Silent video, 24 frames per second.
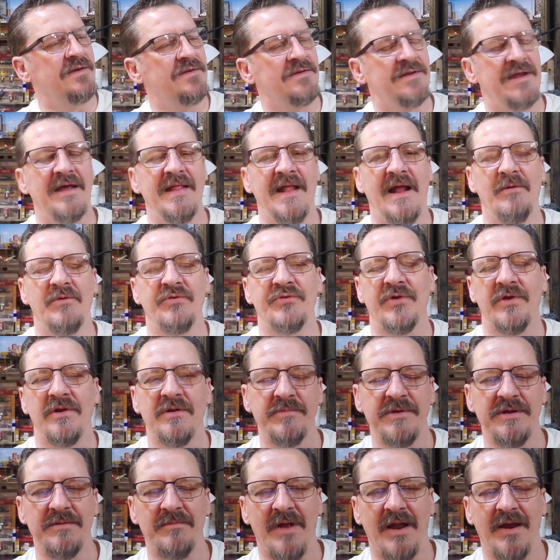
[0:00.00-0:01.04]
Yeah, that was going to
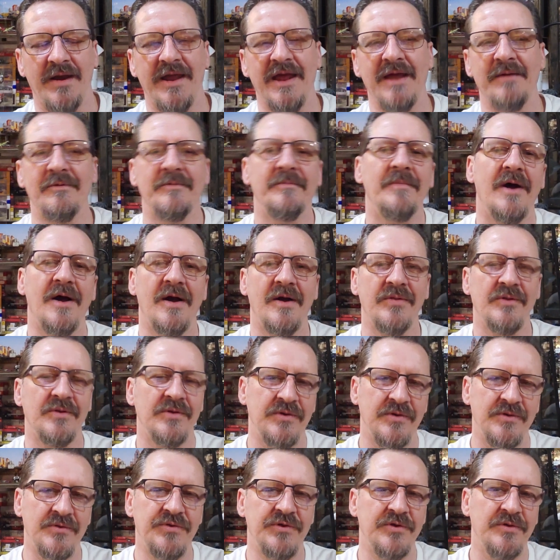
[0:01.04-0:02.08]
be my name on my other
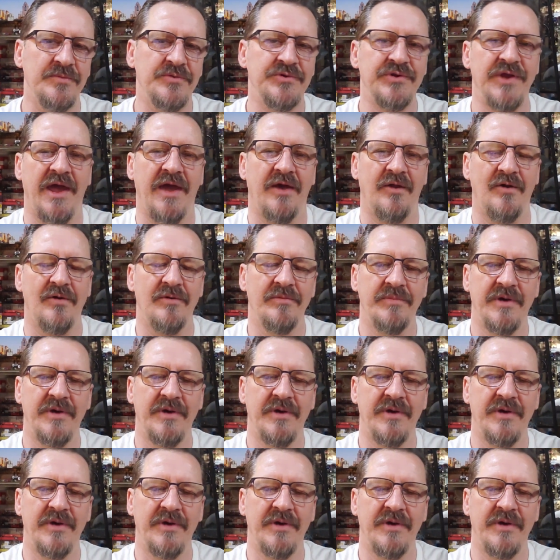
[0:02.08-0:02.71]
YouTube channel.